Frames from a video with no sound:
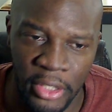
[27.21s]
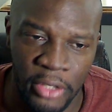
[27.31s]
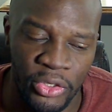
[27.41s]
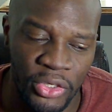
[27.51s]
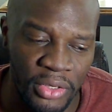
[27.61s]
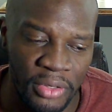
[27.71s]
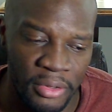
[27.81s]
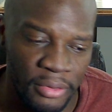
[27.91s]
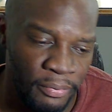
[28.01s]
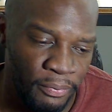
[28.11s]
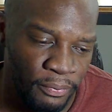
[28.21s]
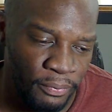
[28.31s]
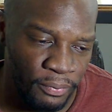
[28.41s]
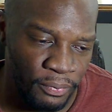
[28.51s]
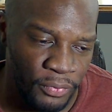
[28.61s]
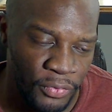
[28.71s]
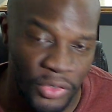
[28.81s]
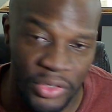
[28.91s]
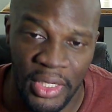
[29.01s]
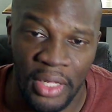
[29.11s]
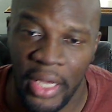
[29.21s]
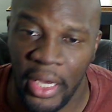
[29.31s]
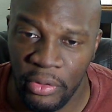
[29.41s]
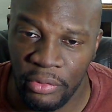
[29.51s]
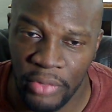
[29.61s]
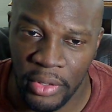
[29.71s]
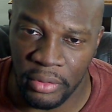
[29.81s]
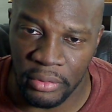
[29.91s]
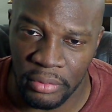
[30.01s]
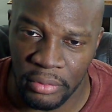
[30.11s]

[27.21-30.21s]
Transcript: You know, just just tell her how you feel.